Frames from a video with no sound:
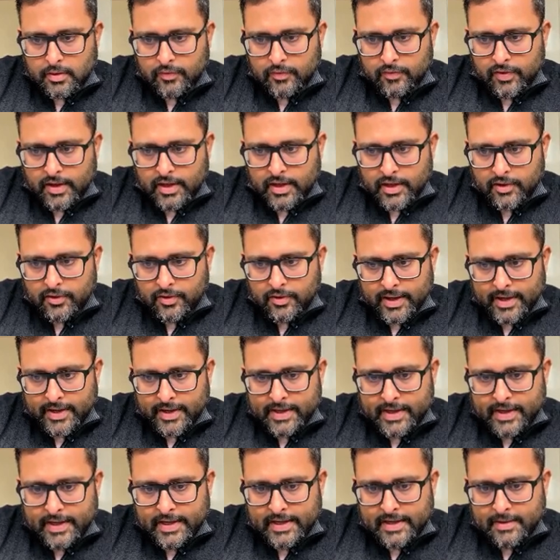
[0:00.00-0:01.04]
we can
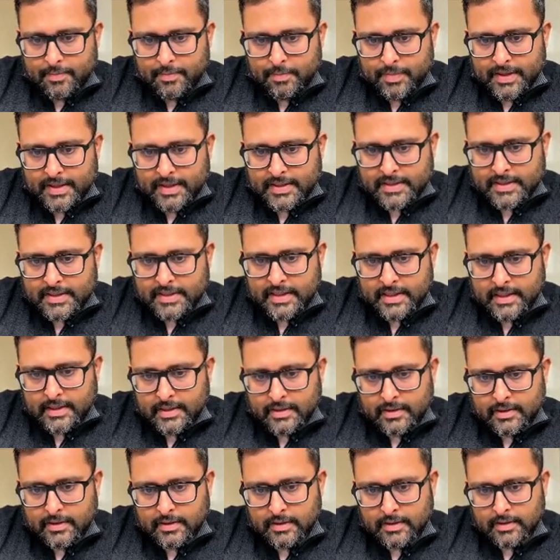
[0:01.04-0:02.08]
write
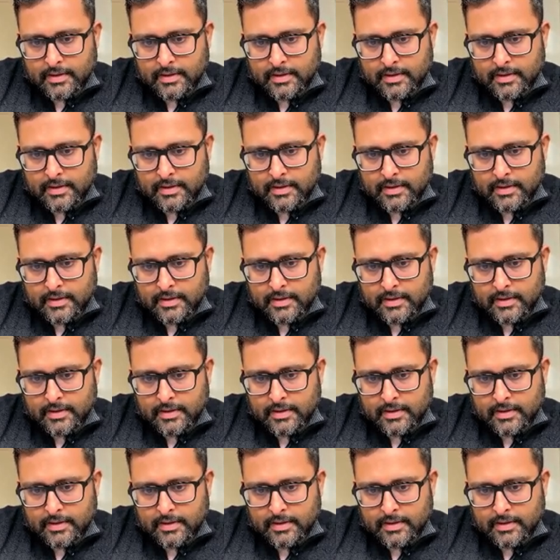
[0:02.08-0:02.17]
DPD